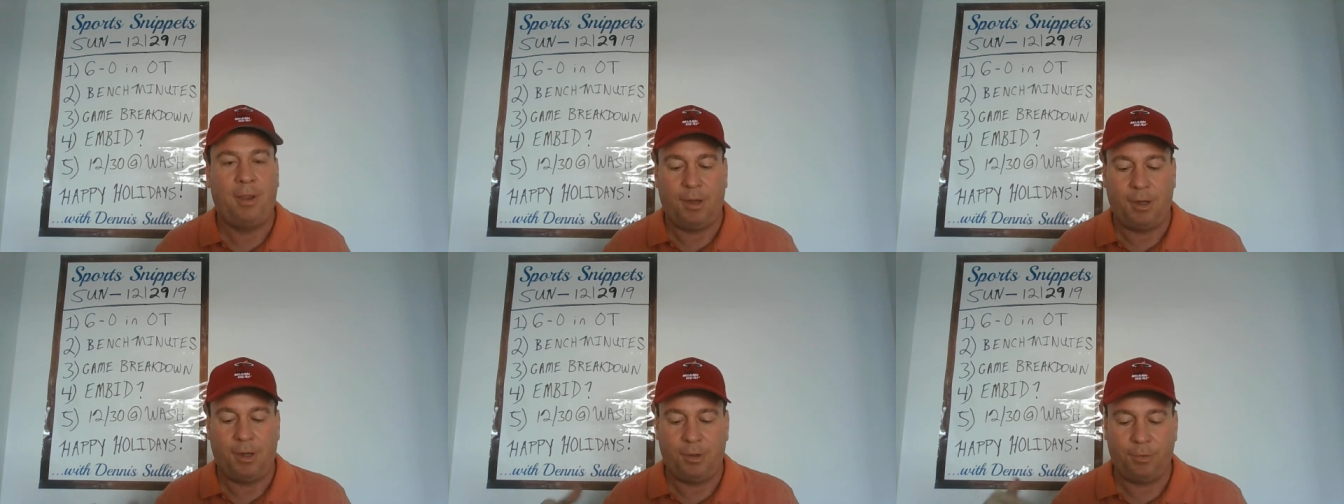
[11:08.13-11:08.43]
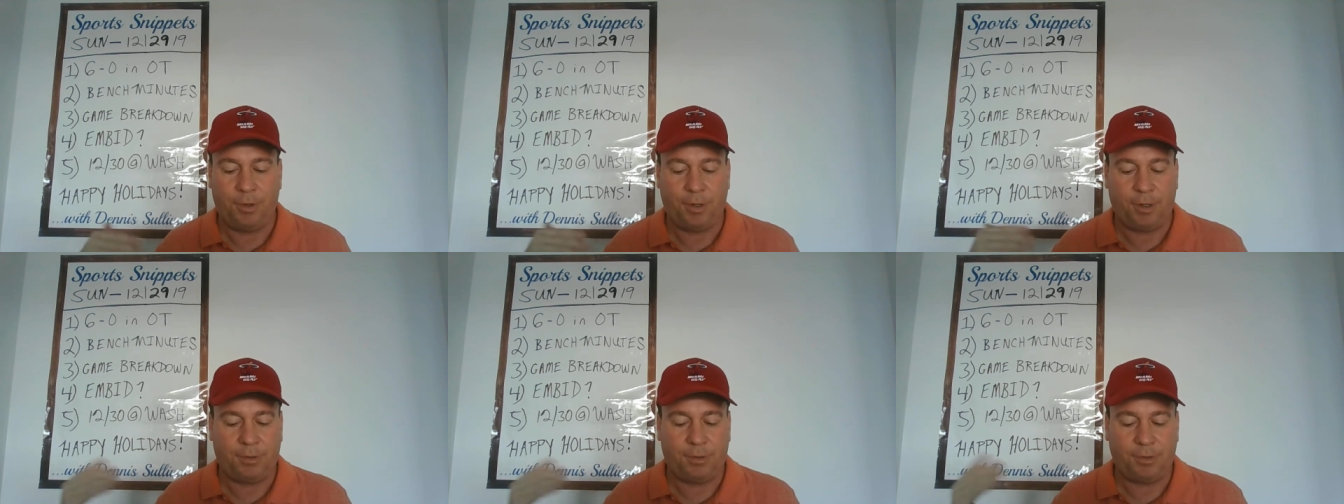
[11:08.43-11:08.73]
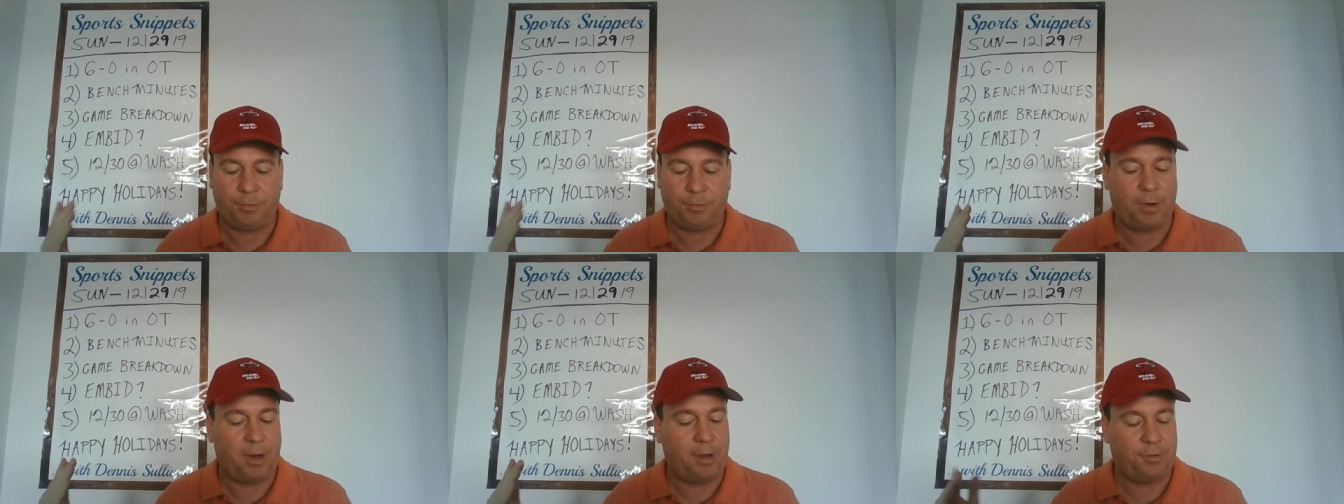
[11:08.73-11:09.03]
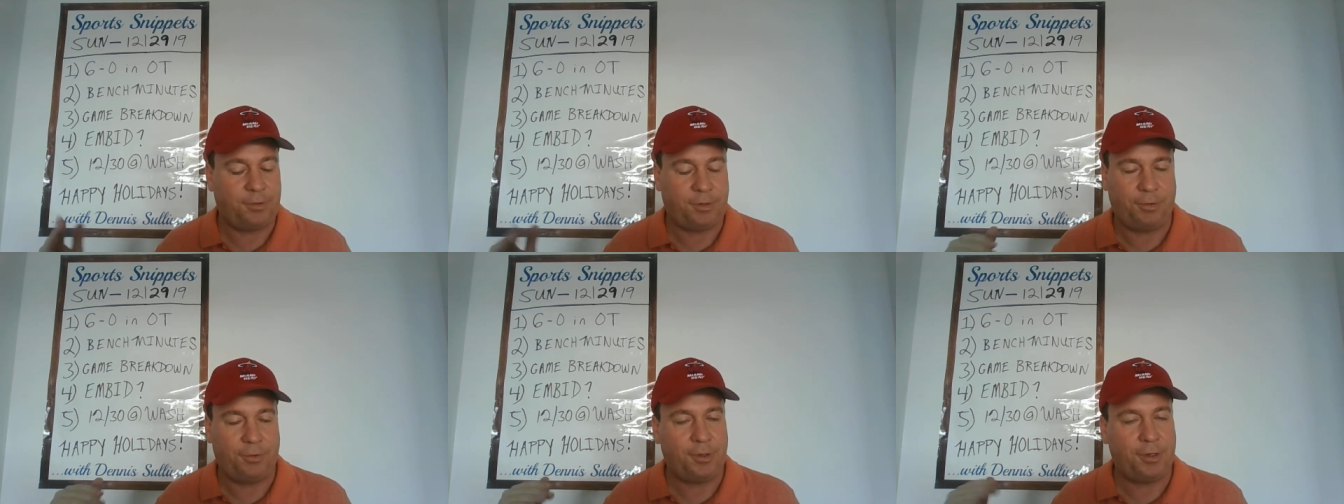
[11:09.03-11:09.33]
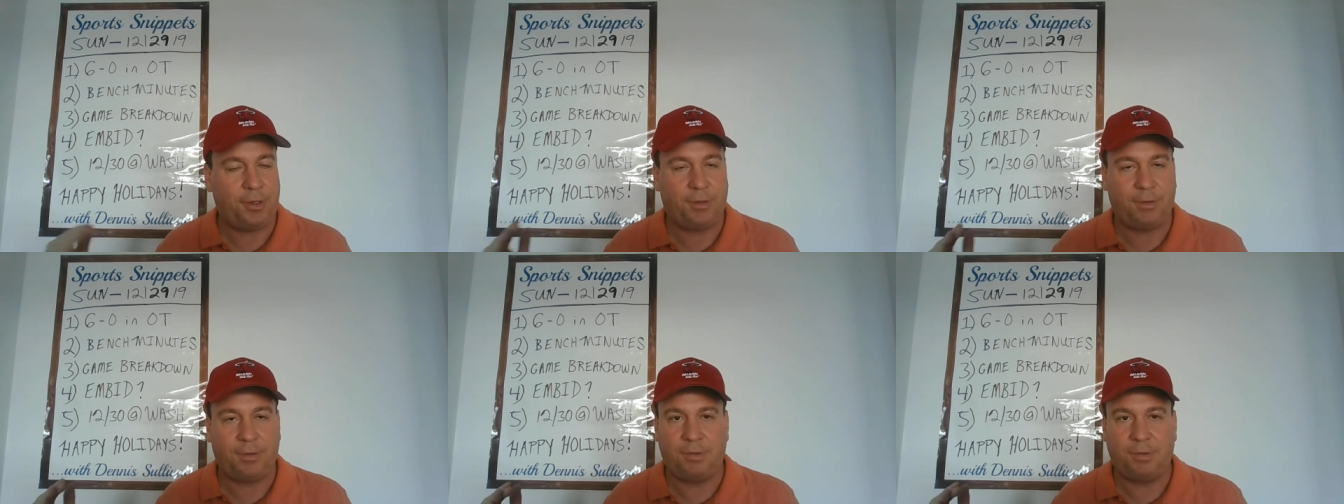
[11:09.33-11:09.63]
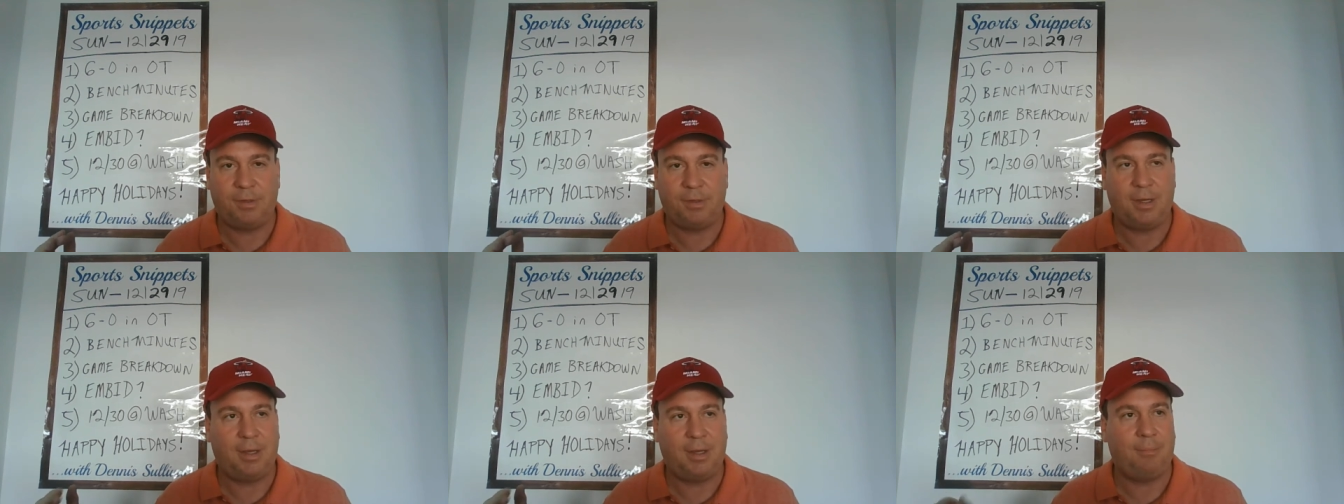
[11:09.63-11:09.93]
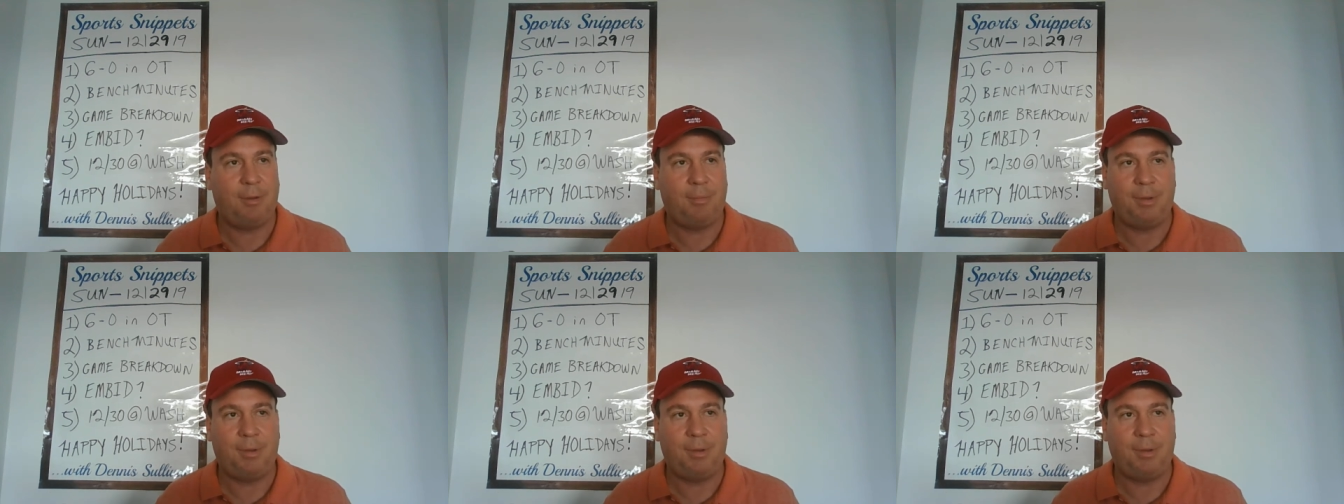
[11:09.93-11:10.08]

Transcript: You look at this roster, you look at this team.